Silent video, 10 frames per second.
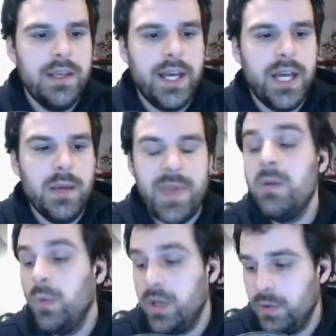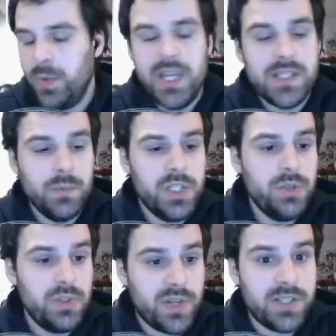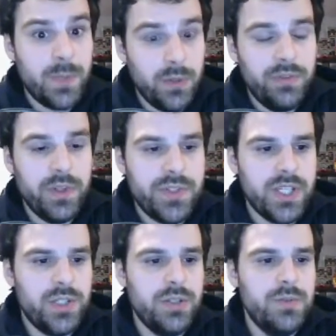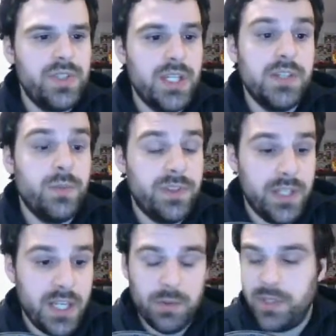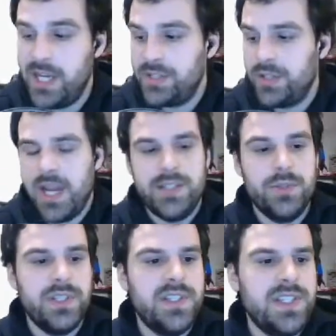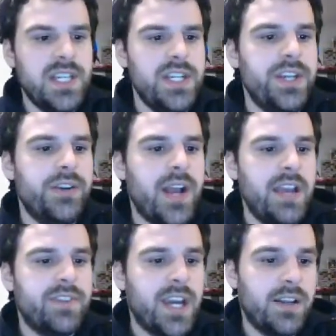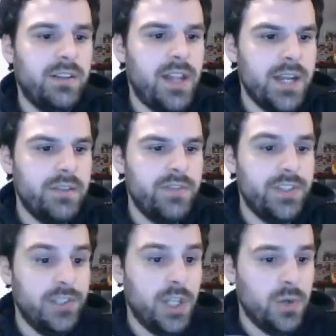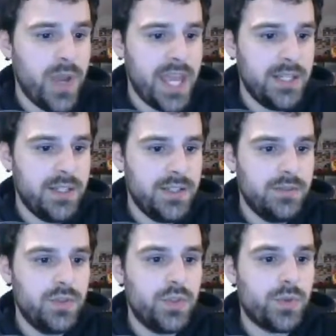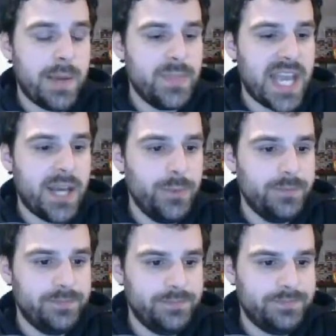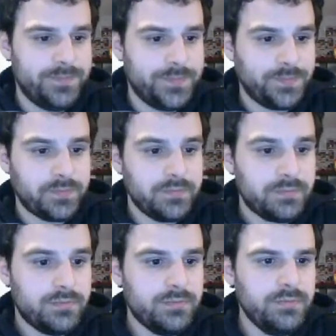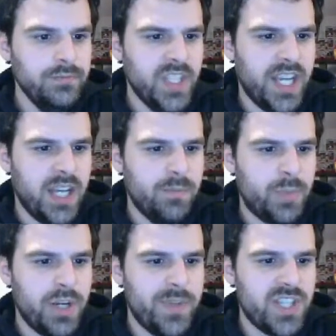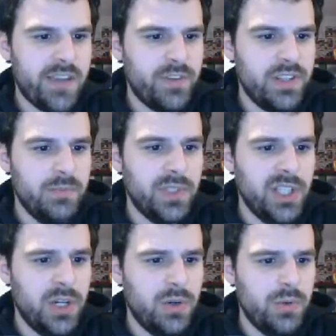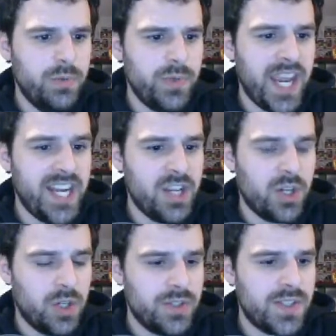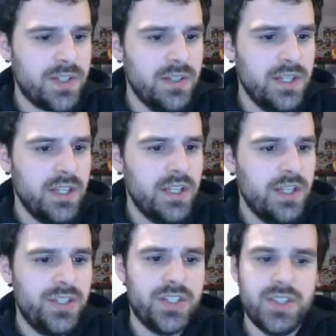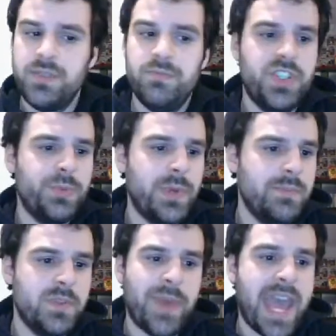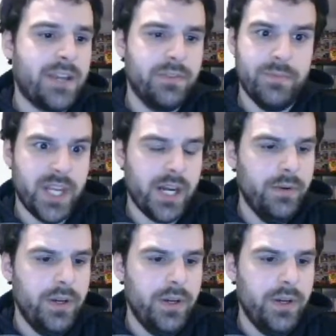And one of the ways in which you address both of those issues is with an equalizer. As you can see here, I've got a lot of the low end dropped out. Pretty much everything below 80 hertz just sweeps back from there